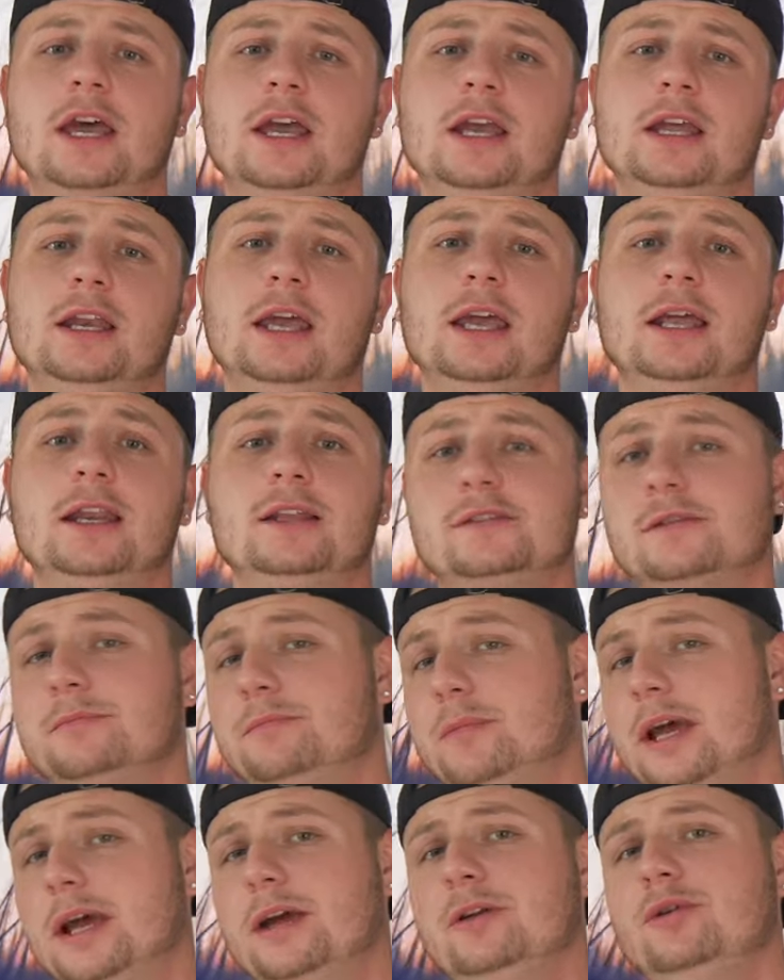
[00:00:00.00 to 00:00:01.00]
and it is a
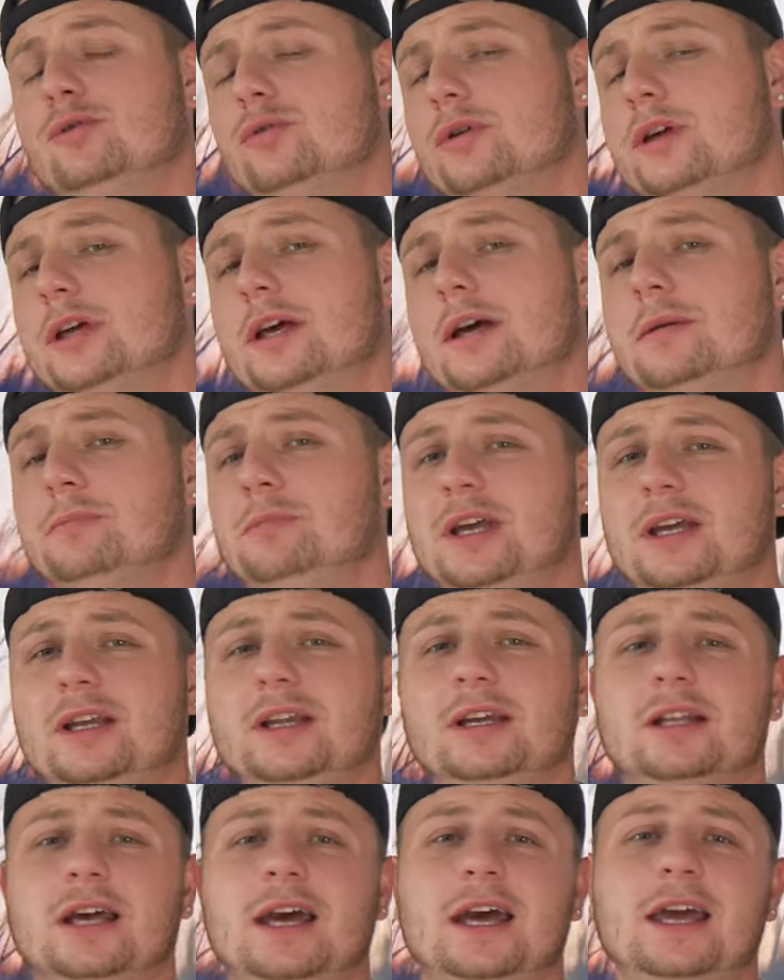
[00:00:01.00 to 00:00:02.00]
manual kit,
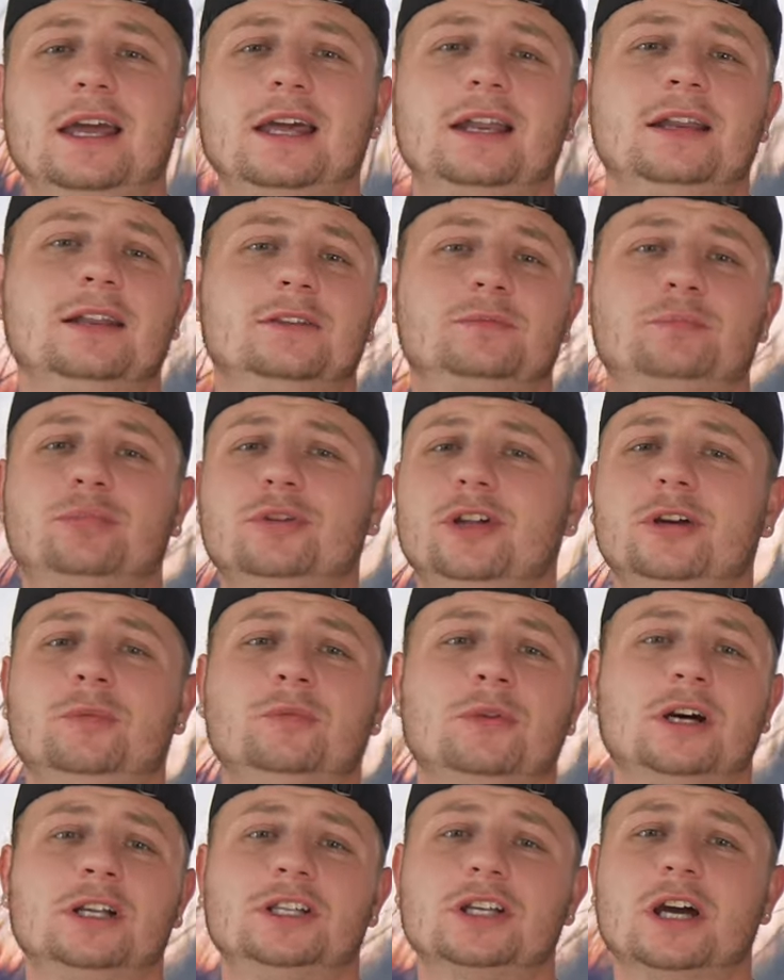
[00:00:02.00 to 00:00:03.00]
meaning that it is pretty
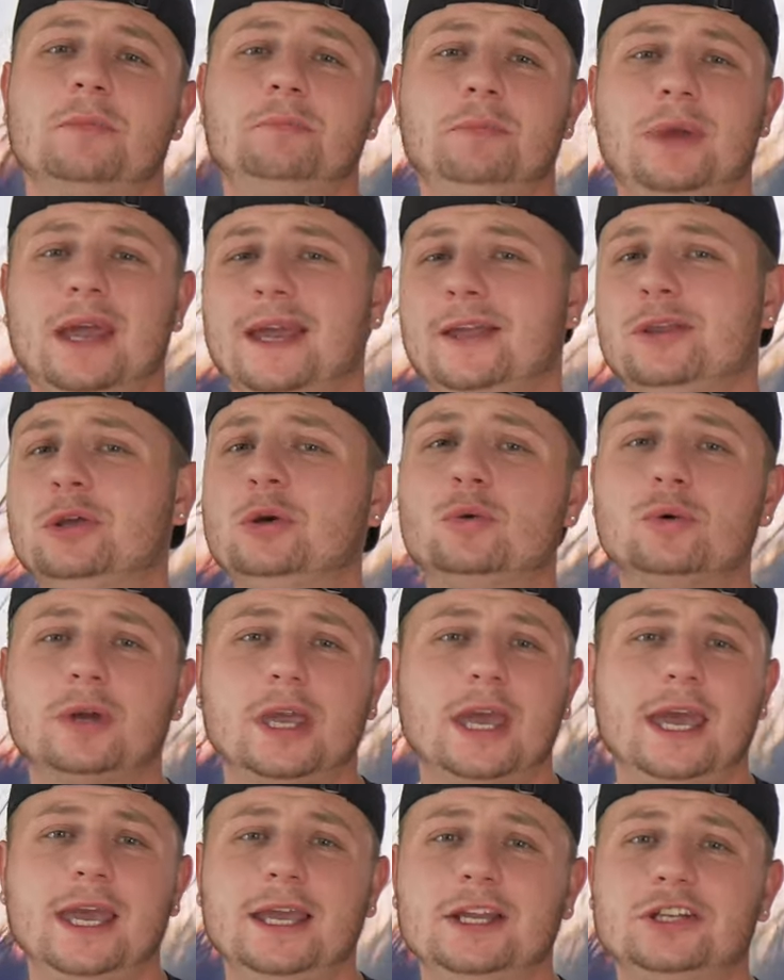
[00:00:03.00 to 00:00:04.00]
much a manual
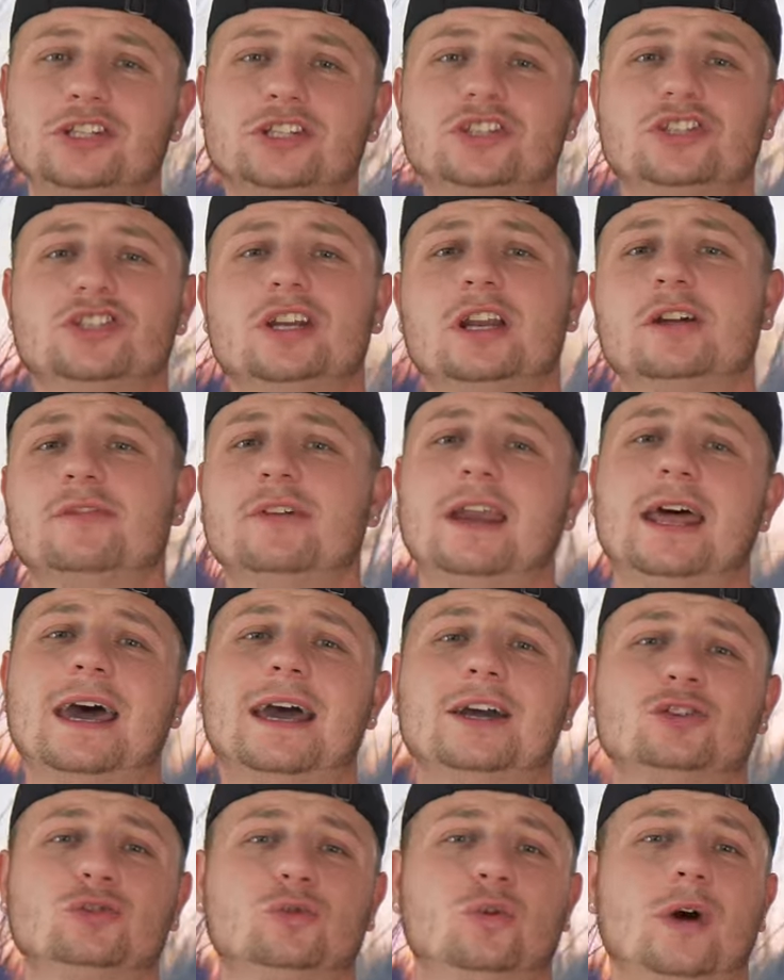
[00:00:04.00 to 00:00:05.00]
gauge instead of an
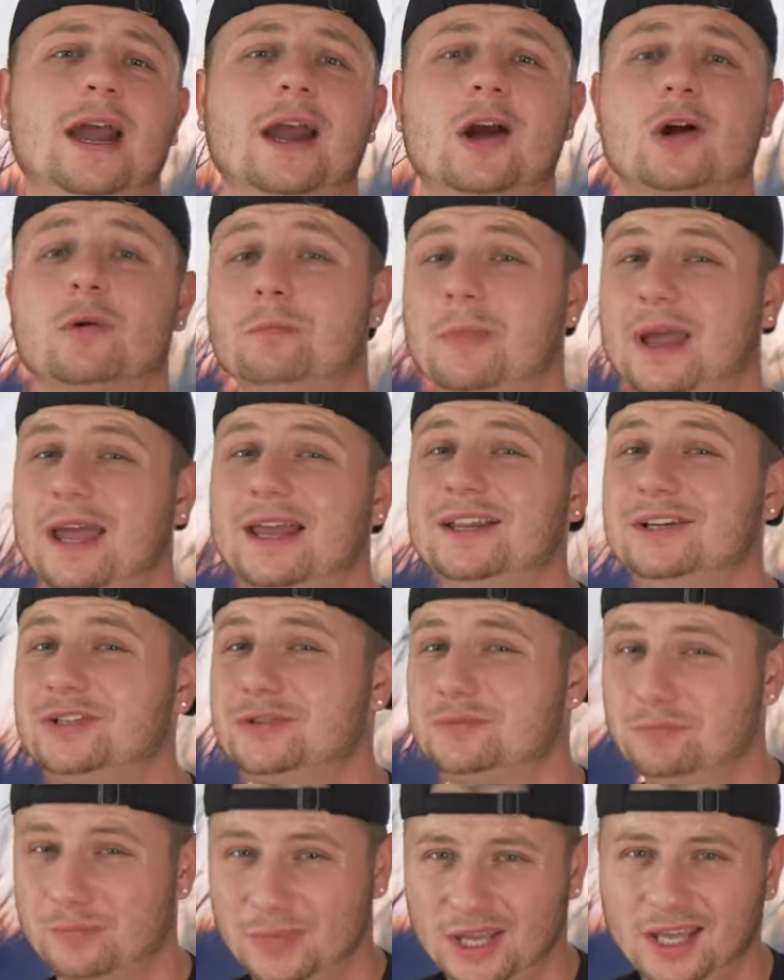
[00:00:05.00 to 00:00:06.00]
actual air
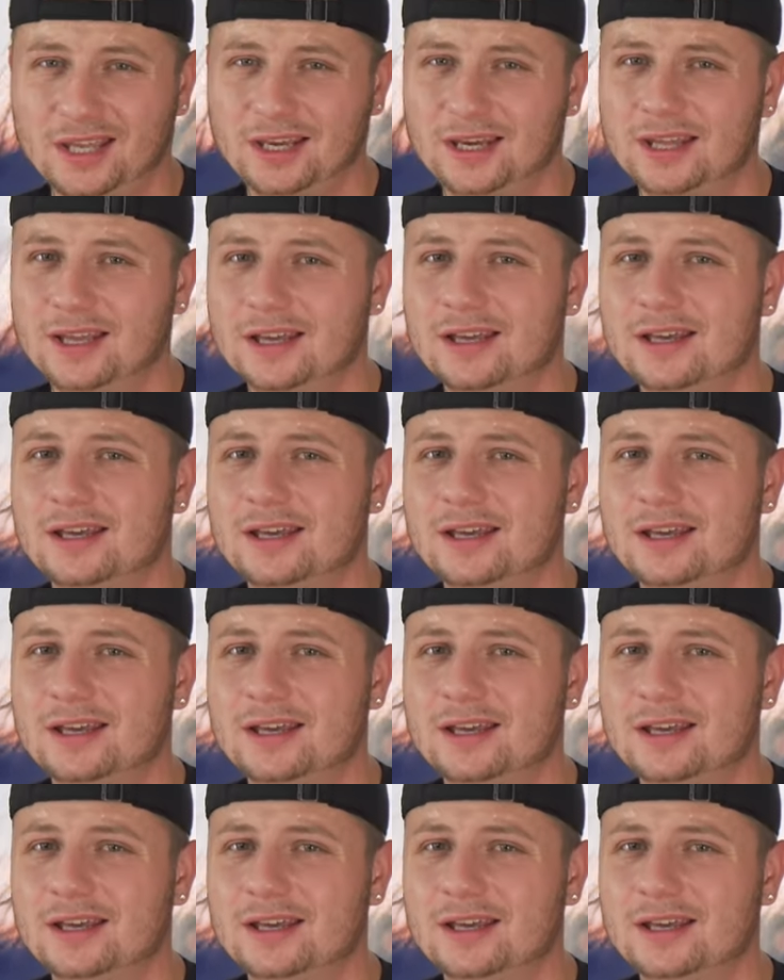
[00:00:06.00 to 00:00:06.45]
management,